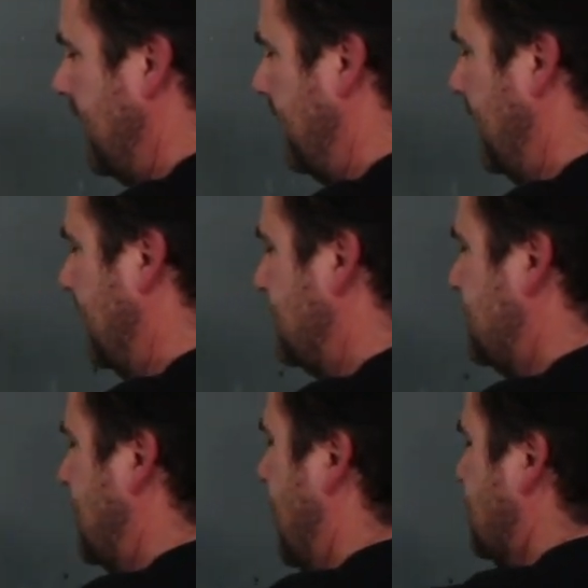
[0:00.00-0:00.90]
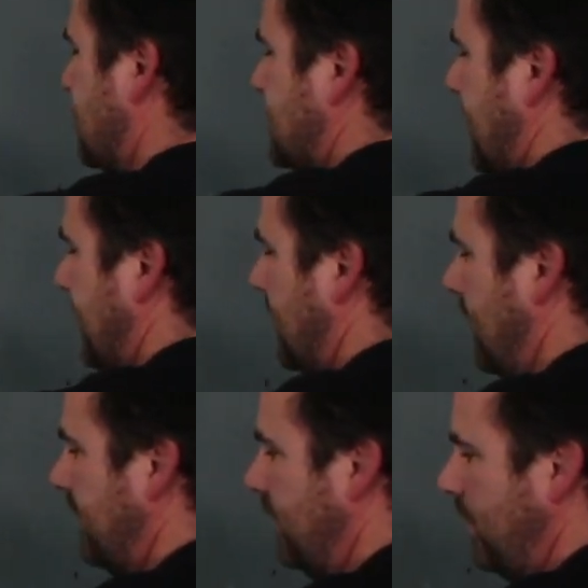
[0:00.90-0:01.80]
and then it has a slight
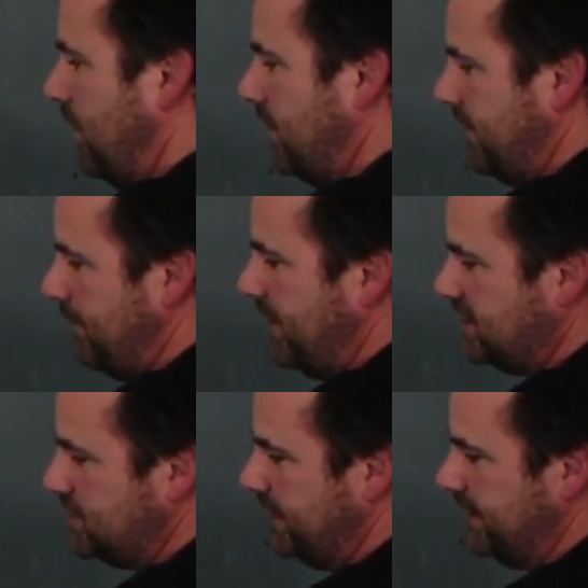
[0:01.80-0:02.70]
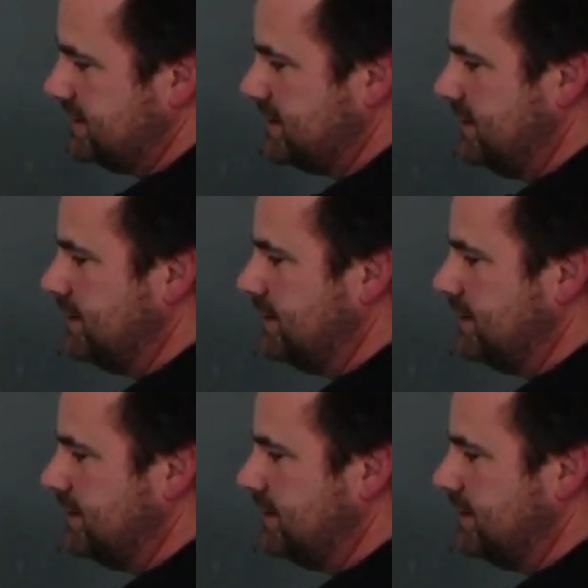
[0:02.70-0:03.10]
hump in the wall where the butt joint is.